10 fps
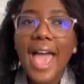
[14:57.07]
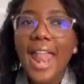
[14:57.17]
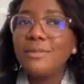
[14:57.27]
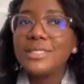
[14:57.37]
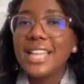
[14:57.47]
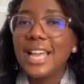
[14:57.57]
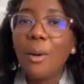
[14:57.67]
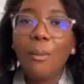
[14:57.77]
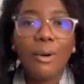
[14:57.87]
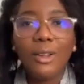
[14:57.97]
and I'm just like
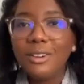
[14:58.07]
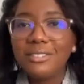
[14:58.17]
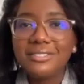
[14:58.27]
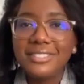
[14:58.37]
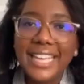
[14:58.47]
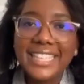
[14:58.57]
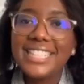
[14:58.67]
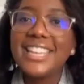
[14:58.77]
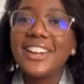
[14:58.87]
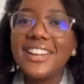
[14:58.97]
a ball of like
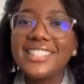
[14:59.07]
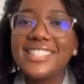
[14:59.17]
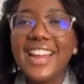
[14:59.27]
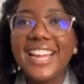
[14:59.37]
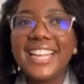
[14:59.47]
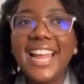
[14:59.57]
tears, right?